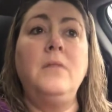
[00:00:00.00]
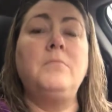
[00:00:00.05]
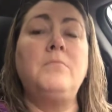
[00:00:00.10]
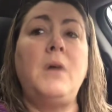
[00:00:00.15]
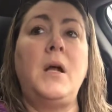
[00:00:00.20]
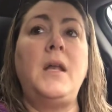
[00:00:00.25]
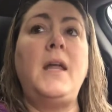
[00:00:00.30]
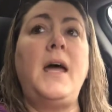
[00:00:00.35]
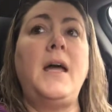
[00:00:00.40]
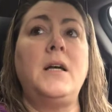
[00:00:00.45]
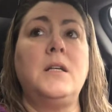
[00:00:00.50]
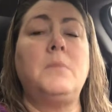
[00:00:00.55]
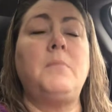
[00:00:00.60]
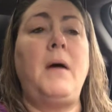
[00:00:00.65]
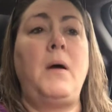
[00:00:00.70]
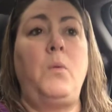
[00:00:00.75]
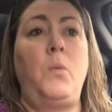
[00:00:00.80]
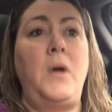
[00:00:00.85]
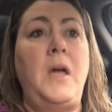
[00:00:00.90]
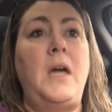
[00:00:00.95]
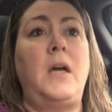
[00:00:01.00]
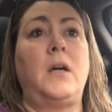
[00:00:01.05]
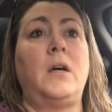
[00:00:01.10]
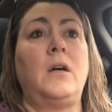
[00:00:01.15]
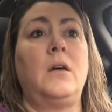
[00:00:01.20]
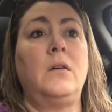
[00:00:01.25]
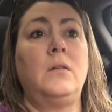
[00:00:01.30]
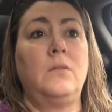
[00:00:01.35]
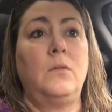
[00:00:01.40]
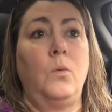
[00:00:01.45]
Monday is my
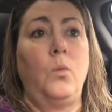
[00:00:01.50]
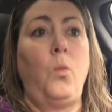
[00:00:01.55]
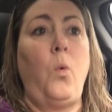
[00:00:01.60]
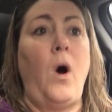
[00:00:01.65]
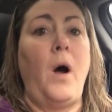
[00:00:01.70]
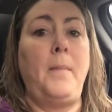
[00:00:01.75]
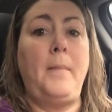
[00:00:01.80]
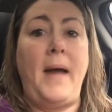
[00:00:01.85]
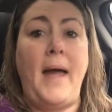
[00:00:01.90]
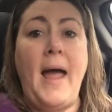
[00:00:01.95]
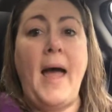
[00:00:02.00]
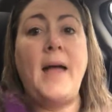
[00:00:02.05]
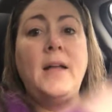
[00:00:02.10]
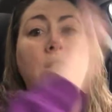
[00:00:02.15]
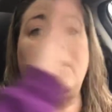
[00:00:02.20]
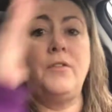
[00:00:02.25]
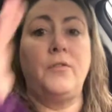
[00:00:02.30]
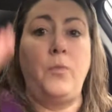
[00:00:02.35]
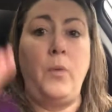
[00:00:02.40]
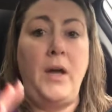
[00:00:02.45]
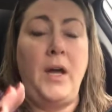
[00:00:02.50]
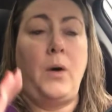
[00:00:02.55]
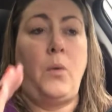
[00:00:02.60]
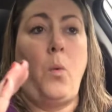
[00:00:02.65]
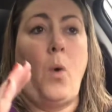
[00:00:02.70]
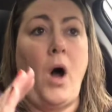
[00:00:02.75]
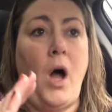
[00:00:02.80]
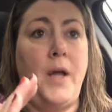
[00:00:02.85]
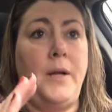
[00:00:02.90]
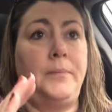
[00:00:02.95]
week 1, my end of week
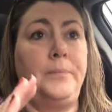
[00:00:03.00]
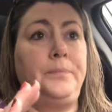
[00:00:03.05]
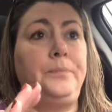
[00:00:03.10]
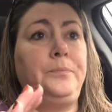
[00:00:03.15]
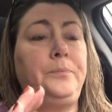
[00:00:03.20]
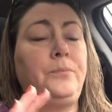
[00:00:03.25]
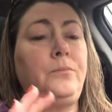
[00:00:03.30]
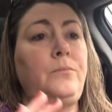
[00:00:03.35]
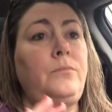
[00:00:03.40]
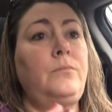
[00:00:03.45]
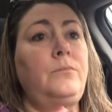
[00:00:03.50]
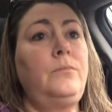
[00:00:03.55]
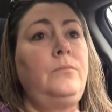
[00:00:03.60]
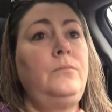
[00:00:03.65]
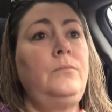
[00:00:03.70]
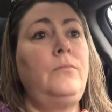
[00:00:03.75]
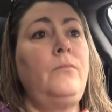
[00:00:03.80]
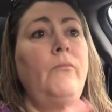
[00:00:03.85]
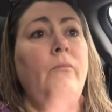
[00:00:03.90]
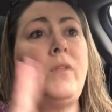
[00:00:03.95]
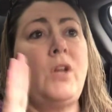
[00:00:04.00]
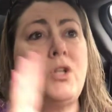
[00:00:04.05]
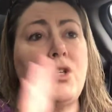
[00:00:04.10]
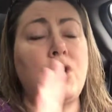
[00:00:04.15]
1,